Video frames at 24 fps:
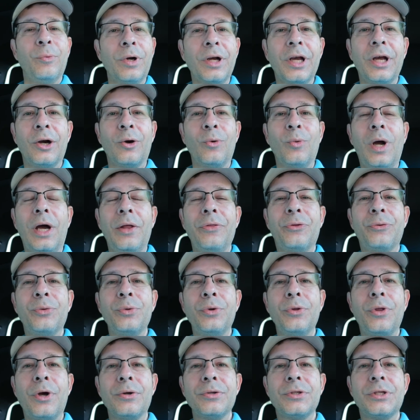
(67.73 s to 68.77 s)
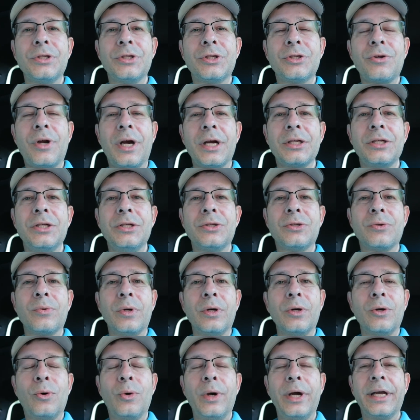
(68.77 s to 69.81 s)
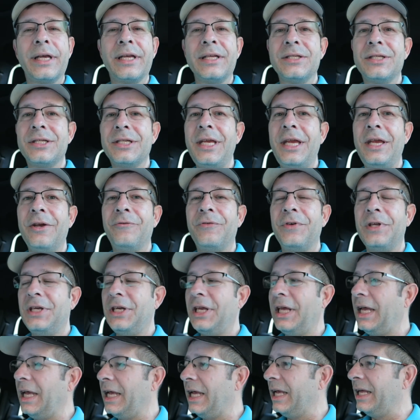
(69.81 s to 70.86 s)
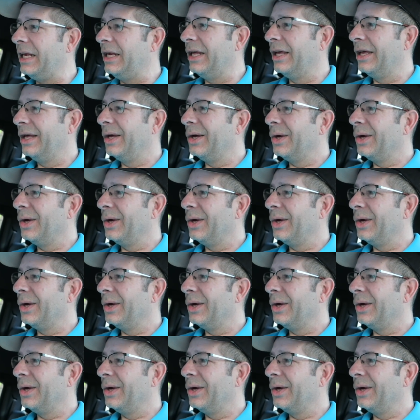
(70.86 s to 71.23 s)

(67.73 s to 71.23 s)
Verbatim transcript: we're gonna run through those instructions real quick and see if indeed